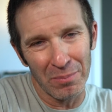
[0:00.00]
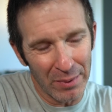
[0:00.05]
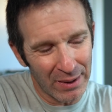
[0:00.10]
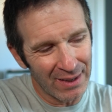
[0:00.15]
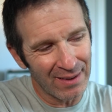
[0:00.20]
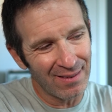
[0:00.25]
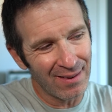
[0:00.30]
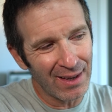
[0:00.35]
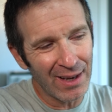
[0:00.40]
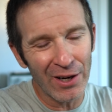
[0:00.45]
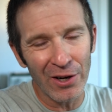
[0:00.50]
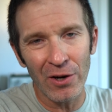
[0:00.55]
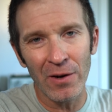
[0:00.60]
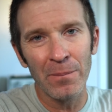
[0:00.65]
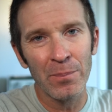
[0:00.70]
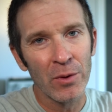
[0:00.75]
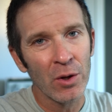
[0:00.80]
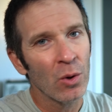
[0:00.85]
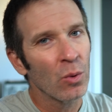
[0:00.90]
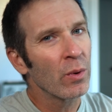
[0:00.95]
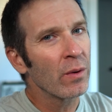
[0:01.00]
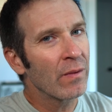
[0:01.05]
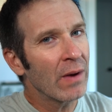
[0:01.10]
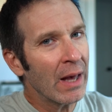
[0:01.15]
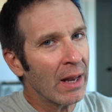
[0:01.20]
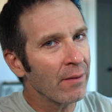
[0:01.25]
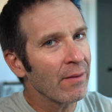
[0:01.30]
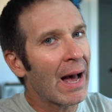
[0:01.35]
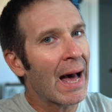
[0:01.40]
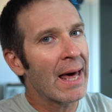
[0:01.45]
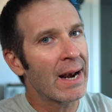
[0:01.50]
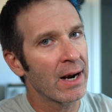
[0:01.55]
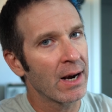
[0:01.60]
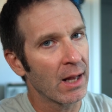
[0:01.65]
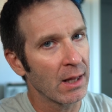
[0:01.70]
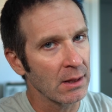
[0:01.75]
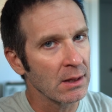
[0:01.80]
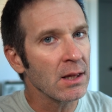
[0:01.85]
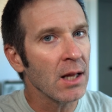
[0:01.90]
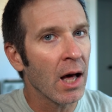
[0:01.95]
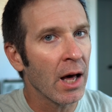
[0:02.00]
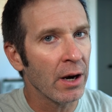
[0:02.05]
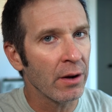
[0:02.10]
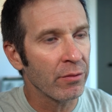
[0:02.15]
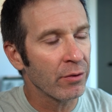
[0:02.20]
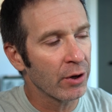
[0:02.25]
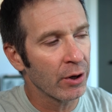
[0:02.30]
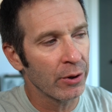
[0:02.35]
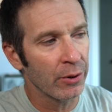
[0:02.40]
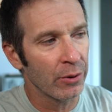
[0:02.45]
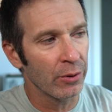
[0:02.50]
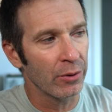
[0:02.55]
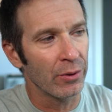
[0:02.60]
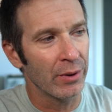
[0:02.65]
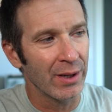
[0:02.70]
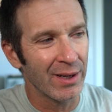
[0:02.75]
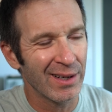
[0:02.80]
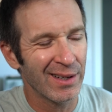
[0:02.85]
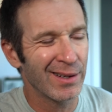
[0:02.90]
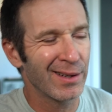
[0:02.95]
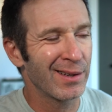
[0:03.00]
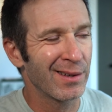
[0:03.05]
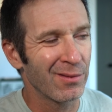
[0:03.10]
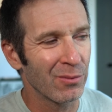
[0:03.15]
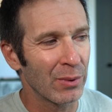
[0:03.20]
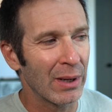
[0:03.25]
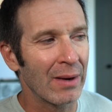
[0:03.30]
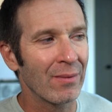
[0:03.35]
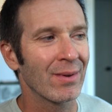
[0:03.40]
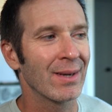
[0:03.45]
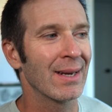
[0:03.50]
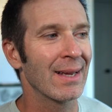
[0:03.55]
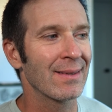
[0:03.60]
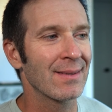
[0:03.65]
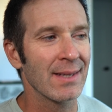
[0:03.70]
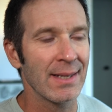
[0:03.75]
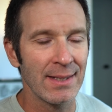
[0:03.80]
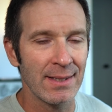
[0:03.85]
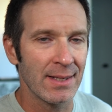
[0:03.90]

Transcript: because here we've kind of added a lot of code and we haven't necessarily